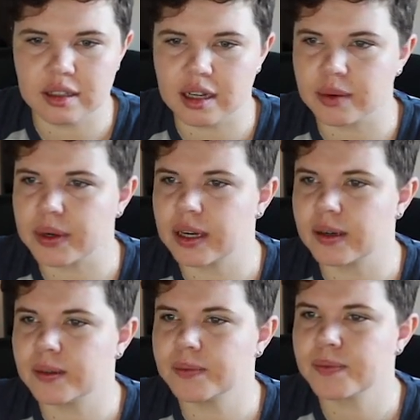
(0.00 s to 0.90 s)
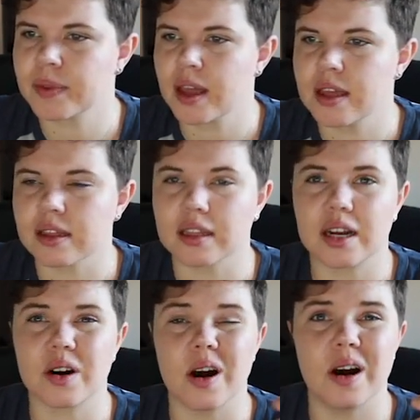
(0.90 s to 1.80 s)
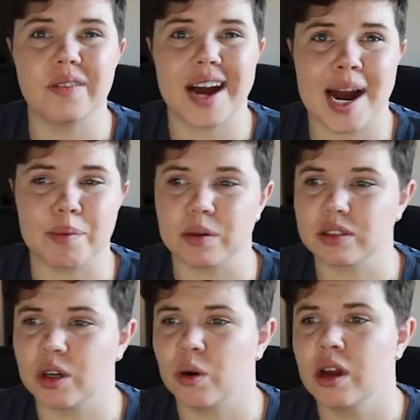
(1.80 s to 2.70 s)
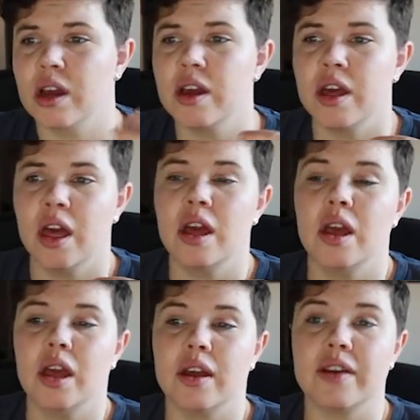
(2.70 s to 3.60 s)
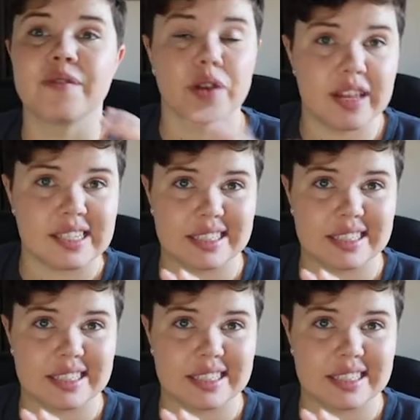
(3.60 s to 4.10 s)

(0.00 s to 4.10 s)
there we go, the letter of apple. So for this